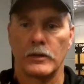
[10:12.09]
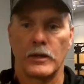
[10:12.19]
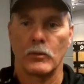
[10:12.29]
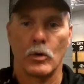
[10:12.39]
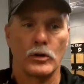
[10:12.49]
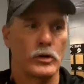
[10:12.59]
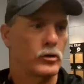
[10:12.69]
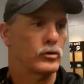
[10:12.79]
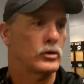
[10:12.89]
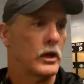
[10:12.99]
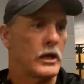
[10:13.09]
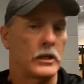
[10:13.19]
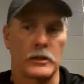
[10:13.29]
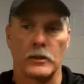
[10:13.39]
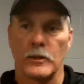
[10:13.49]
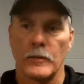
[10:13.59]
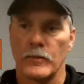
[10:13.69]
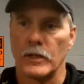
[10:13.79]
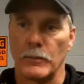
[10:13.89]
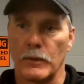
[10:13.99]
They won yesterday
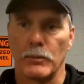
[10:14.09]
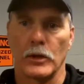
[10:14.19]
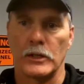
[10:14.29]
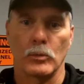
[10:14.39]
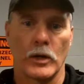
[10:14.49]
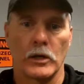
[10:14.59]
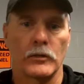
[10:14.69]
and played well,